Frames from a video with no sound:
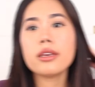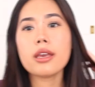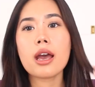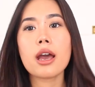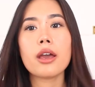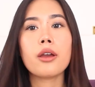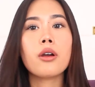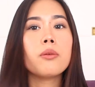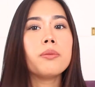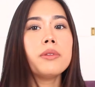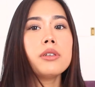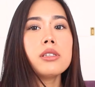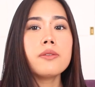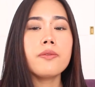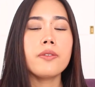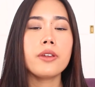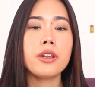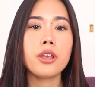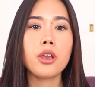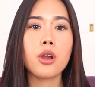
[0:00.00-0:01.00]
yeah, I hope this
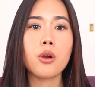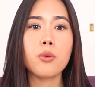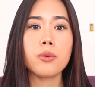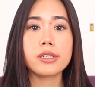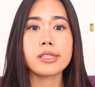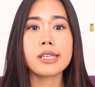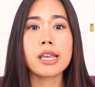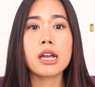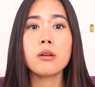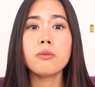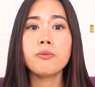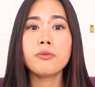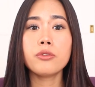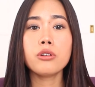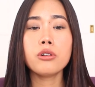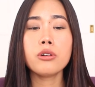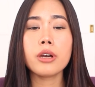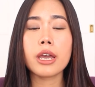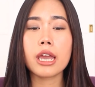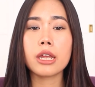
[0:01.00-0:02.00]
video was
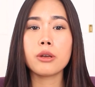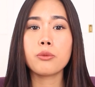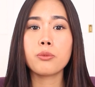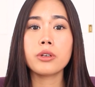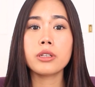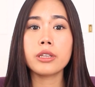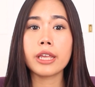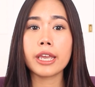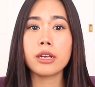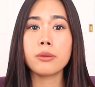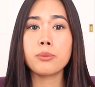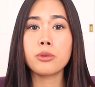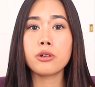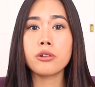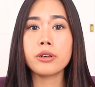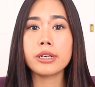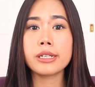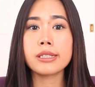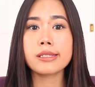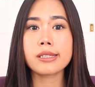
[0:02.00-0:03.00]
helpful and
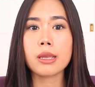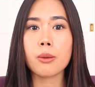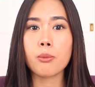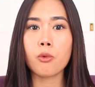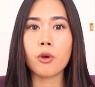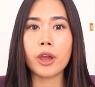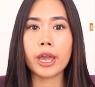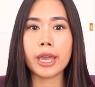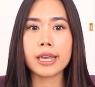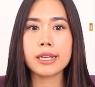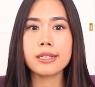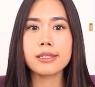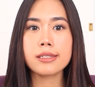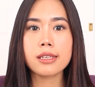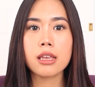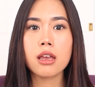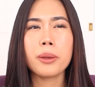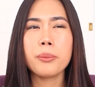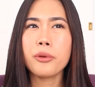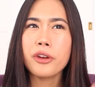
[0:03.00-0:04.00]
relatable in some
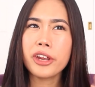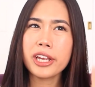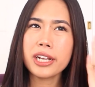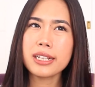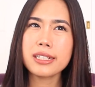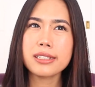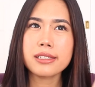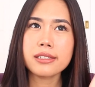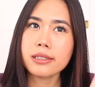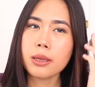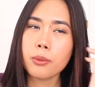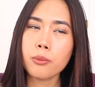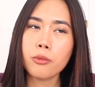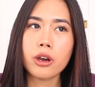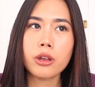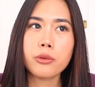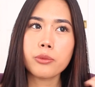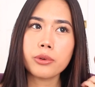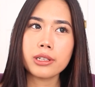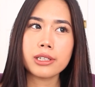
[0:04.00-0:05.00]
ways. My brain is
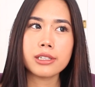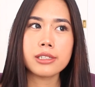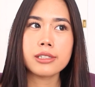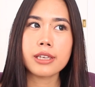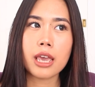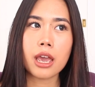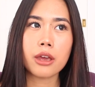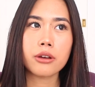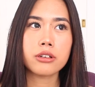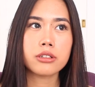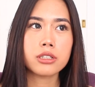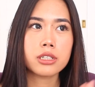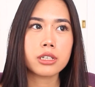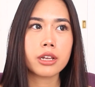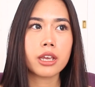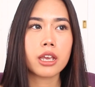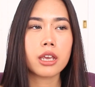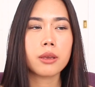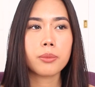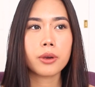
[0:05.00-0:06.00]
somewhat really scattered
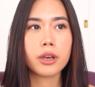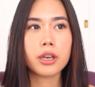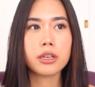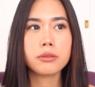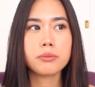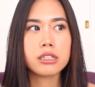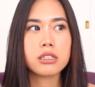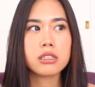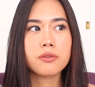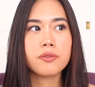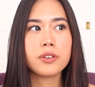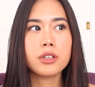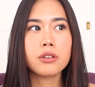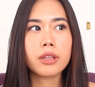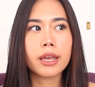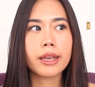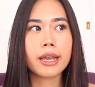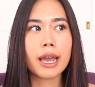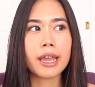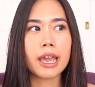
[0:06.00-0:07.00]
today, but I just feel
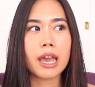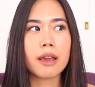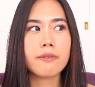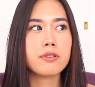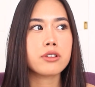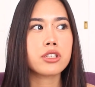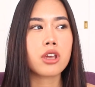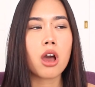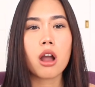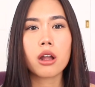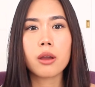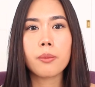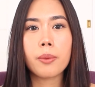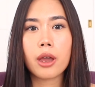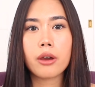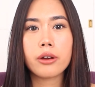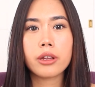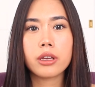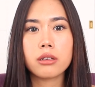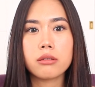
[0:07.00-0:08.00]
like I have to talk
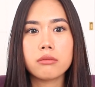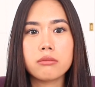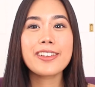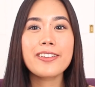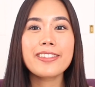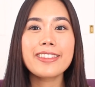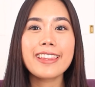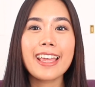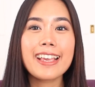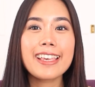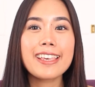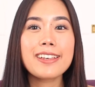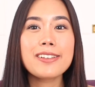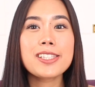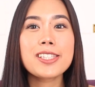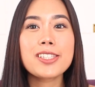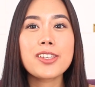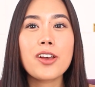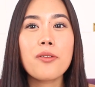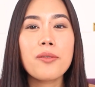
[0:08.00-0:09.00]
about it. So thank you
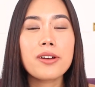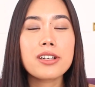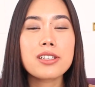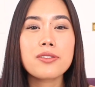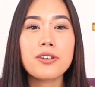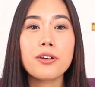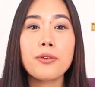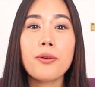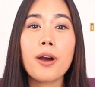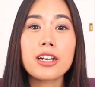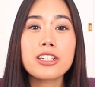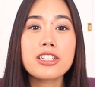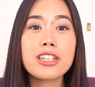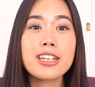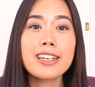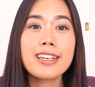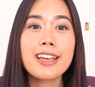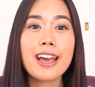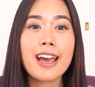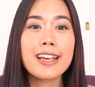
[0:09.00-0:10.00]
so much for
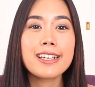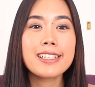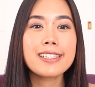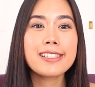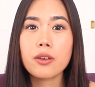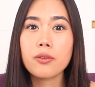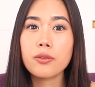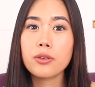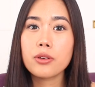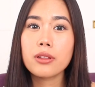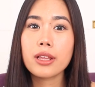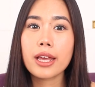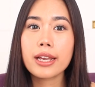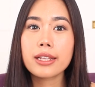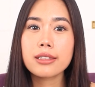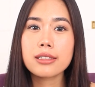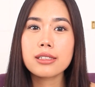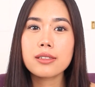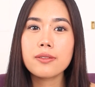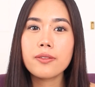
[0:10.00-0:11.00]
watching, guys. If you
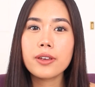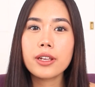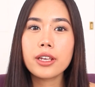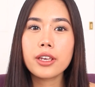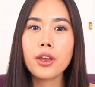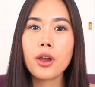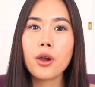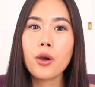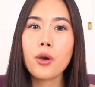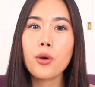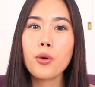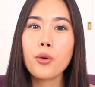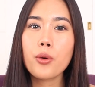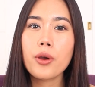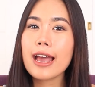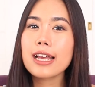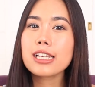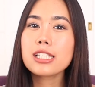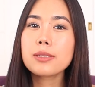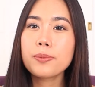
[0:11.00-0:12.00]
like this
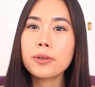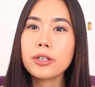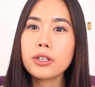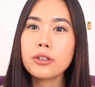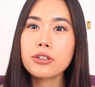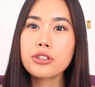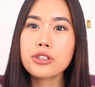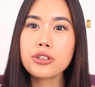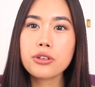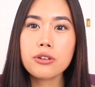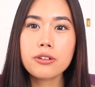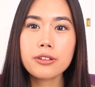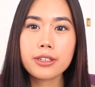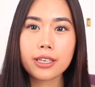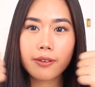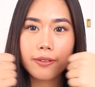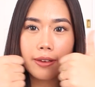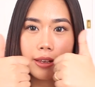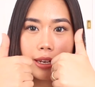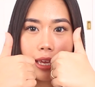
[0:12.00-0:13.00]
video, as per usual,
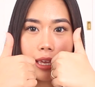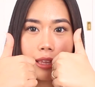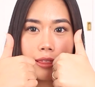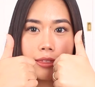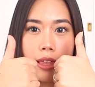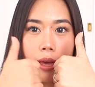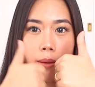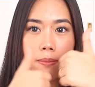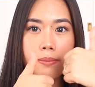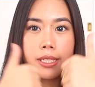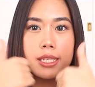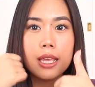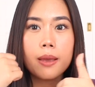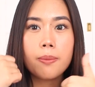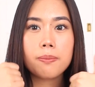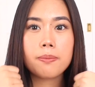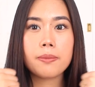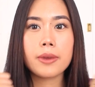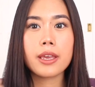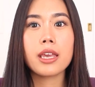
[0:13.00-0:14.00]
give it a thumbs
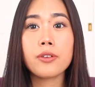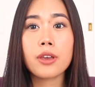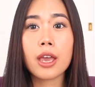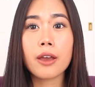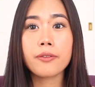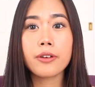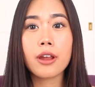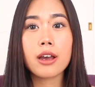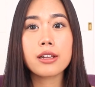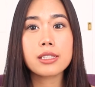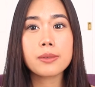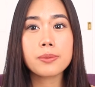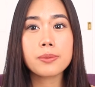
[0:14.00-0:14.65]
up. If you have not